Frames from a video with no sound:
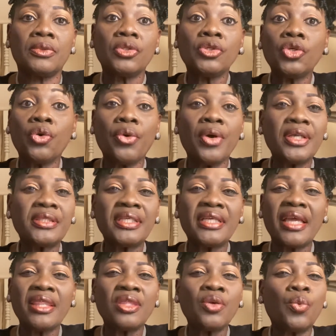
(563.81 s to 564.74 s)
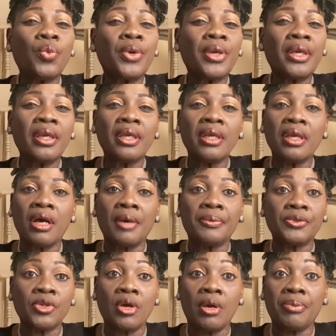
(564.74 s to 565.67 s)
you're going to get the way
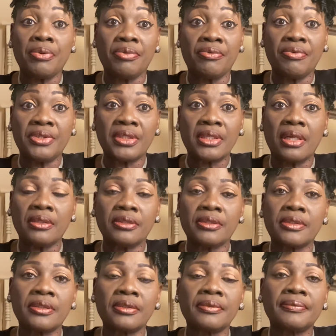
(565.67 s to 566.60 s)
up top results.